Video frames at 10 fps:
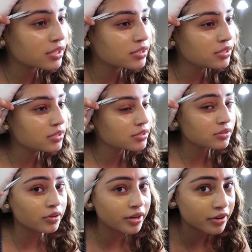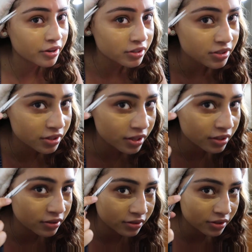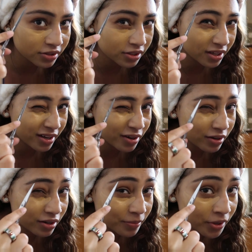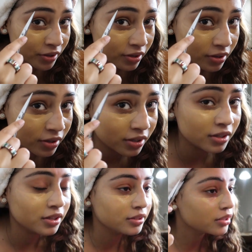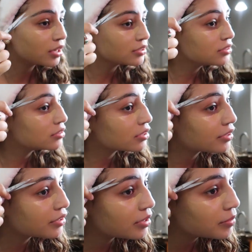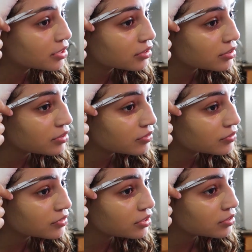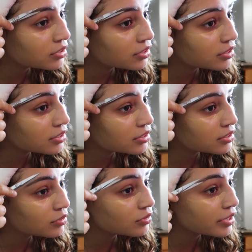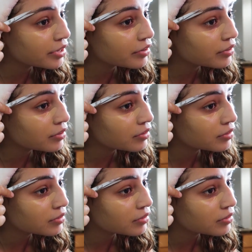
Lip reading: I see this little hair. Y'all see that? Y'all see that hair up there? Yeah, I see that hair. I'm going to cut it off. I like that little hair.